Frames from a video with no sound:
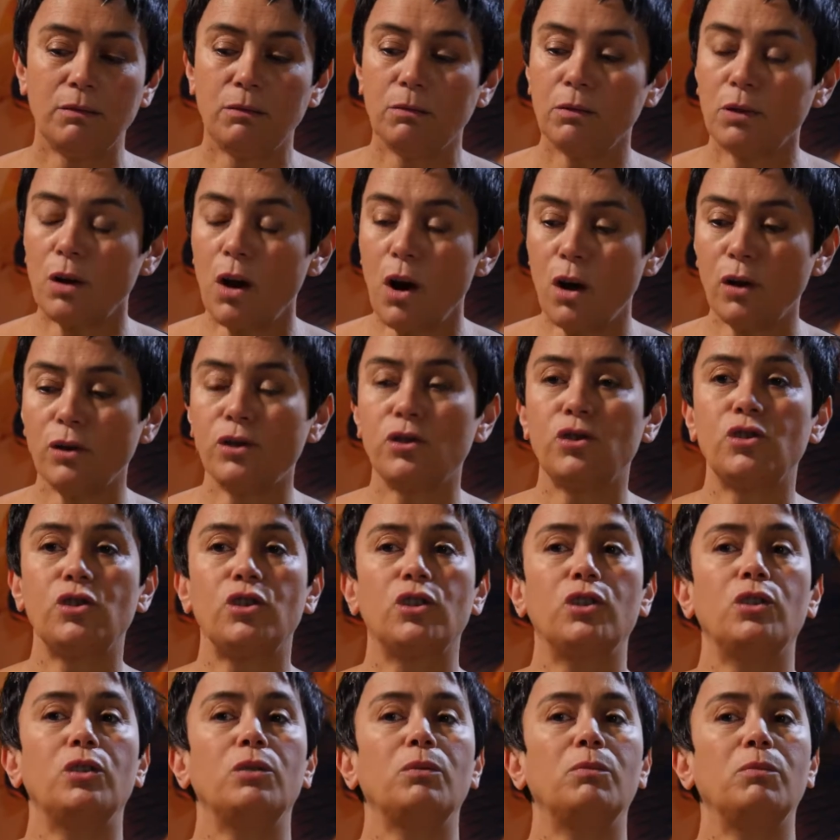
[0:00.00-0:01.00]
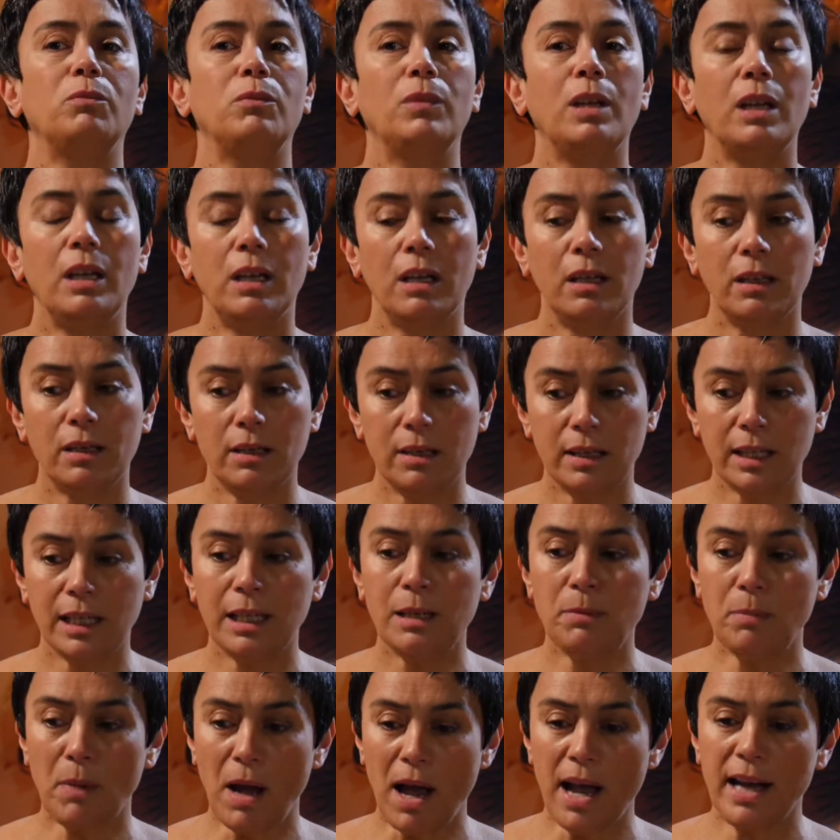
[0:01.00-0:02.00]
costume,
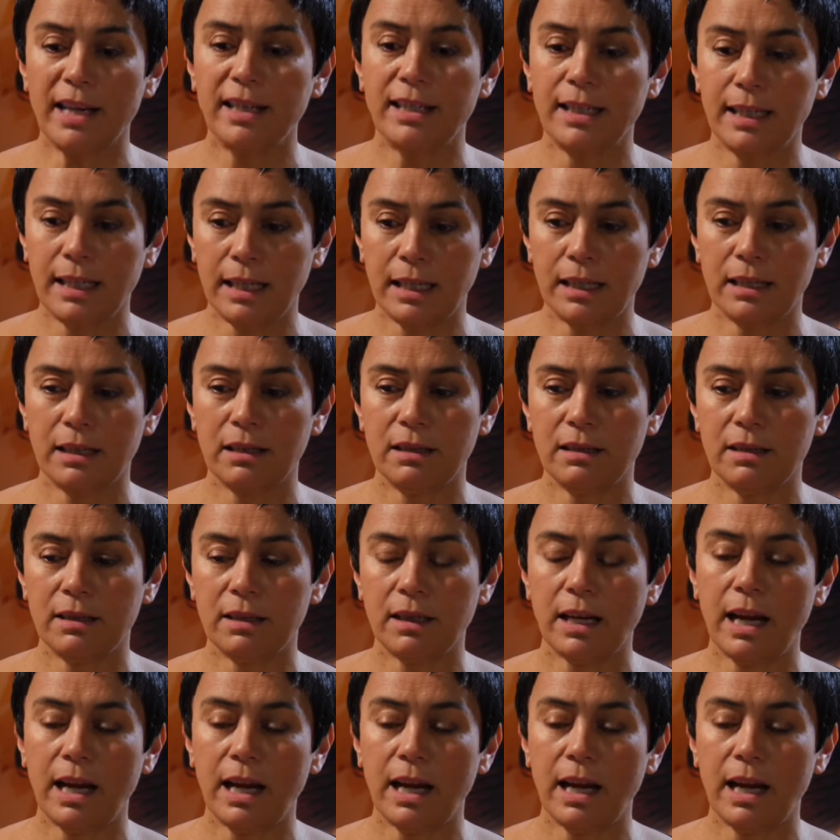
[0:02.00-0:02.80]
deep ideas,